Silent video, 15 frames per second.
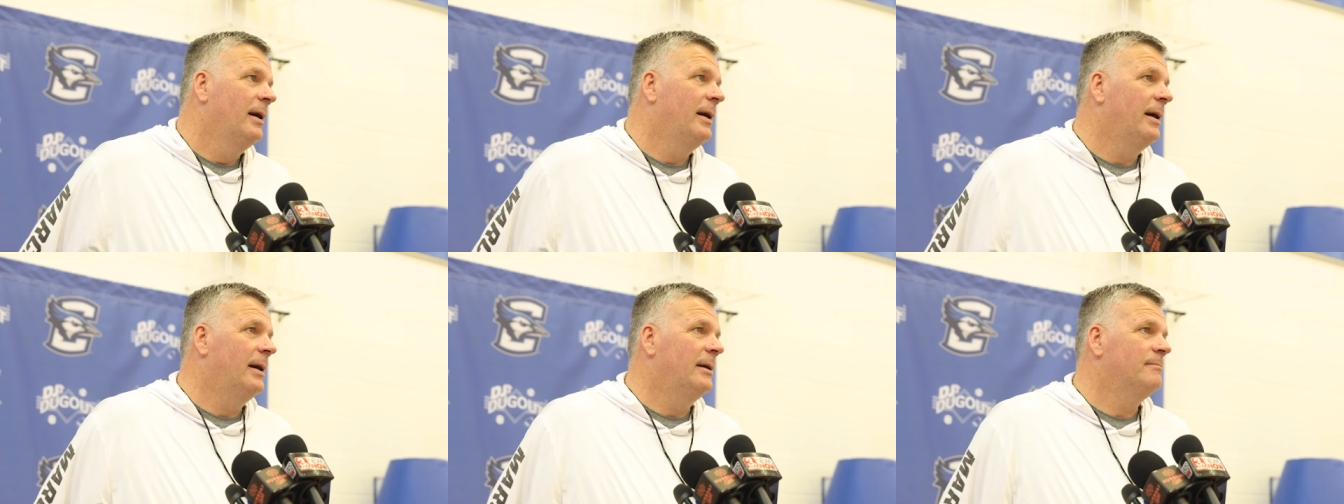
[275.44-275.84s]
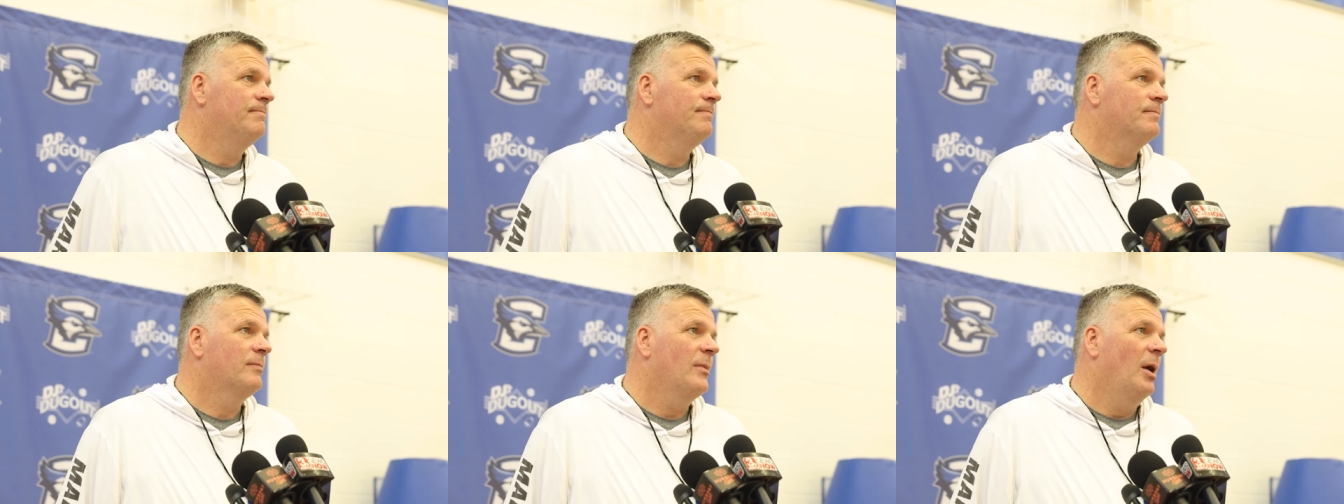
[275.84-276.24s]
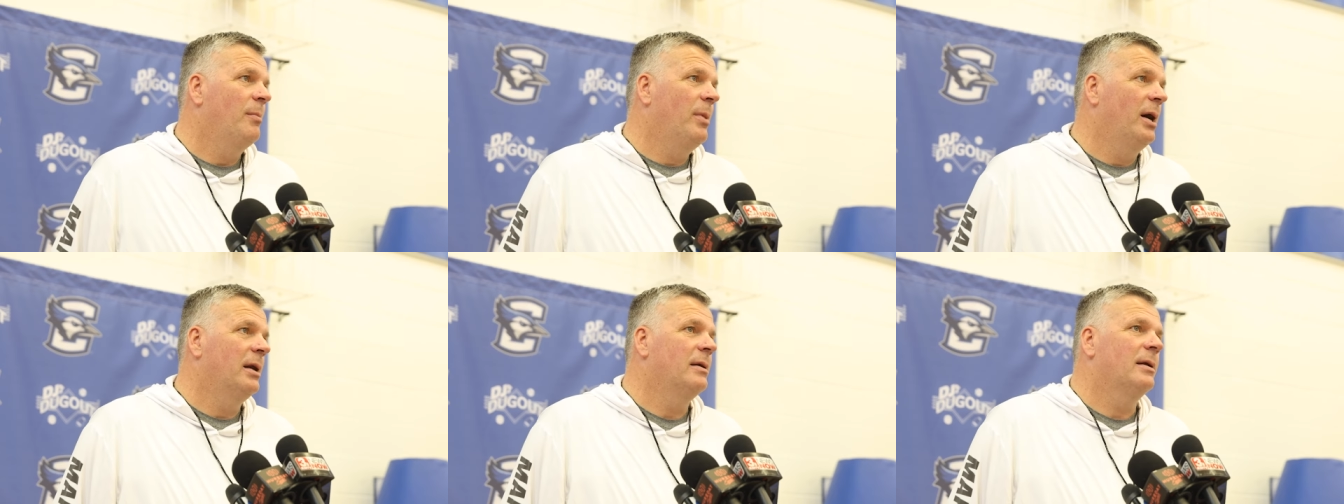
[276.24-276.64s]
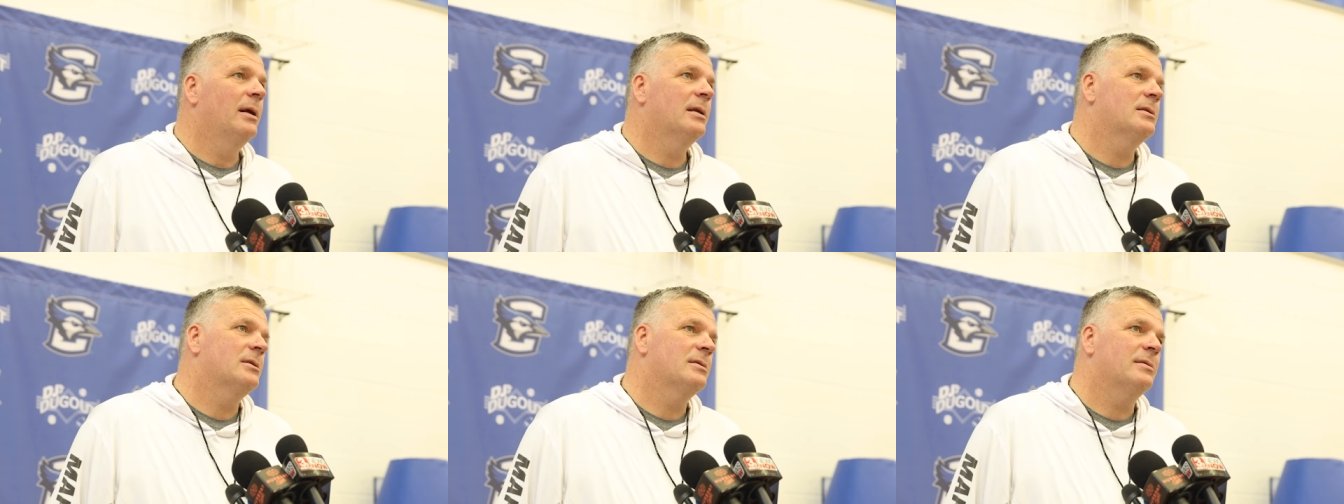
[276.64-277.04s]
But
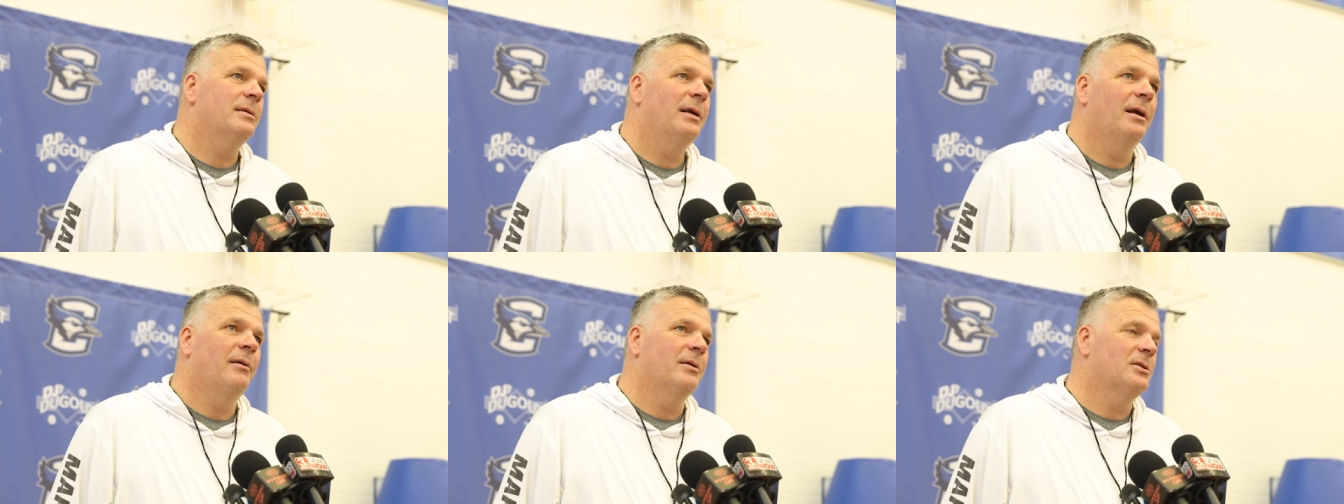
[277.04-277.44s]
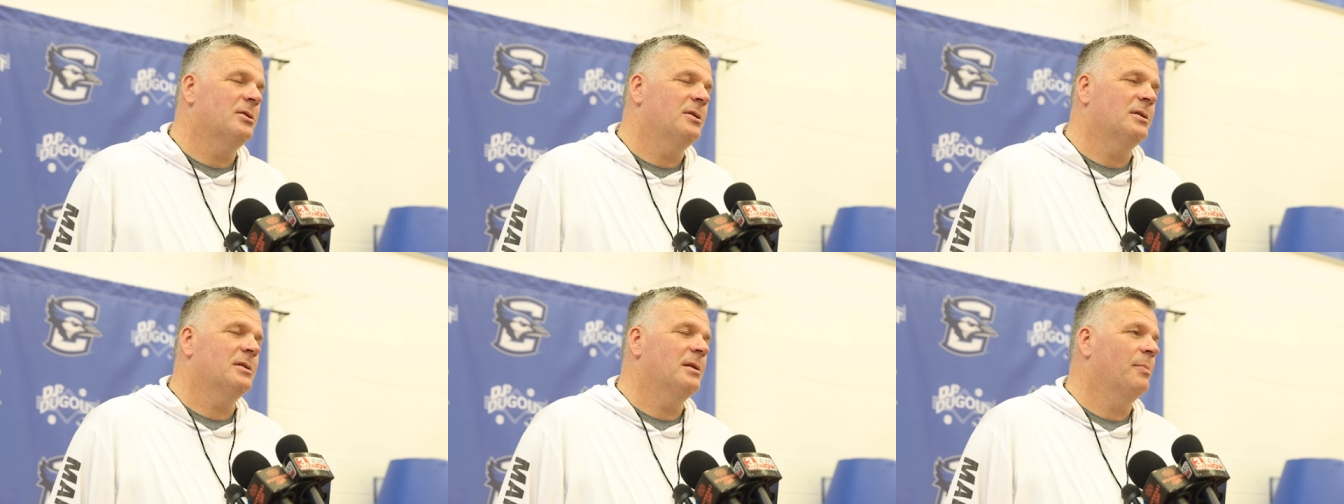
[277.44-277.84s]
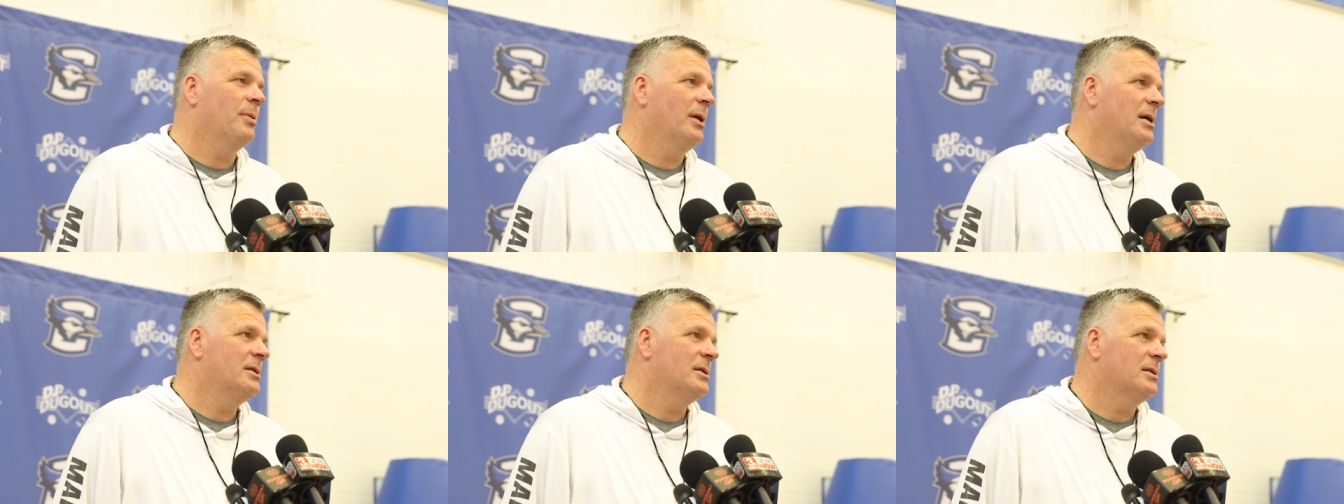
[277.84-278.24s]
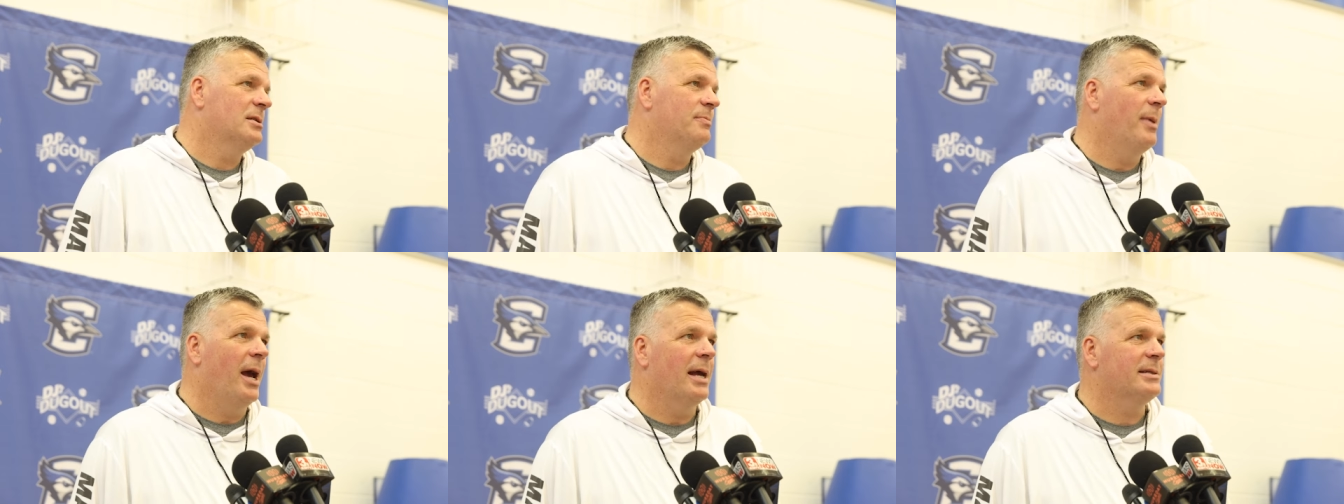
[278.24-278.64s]
it's just the place
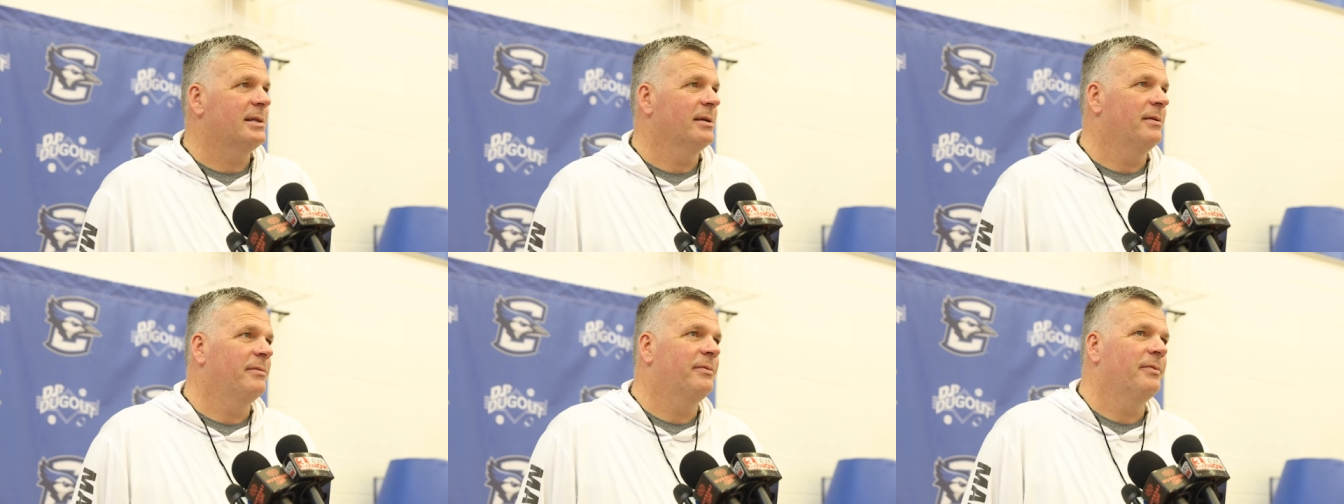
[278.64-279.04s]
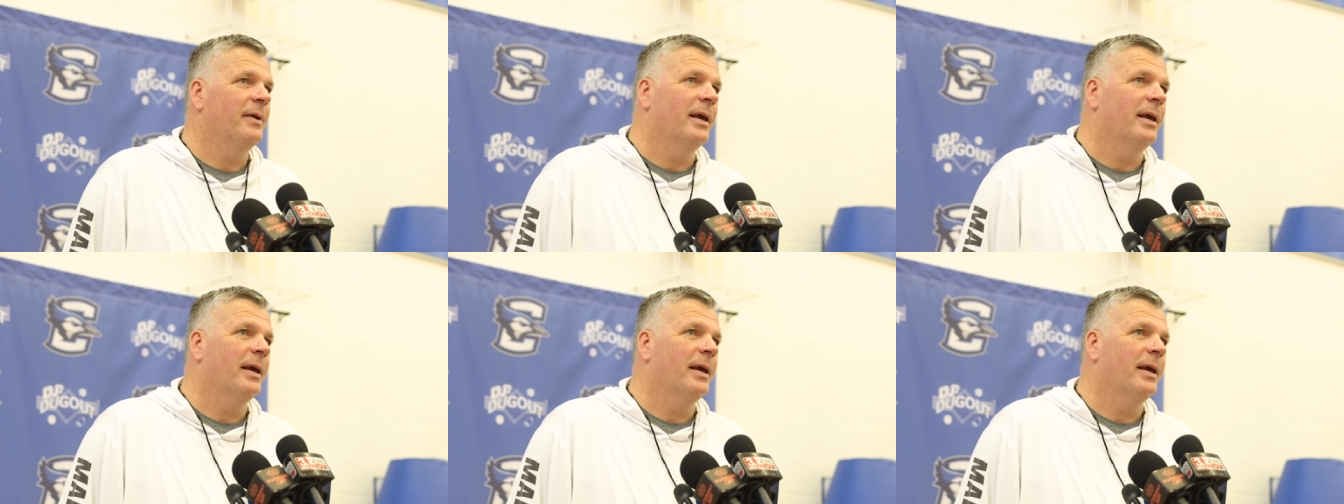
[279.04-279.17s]
is massive,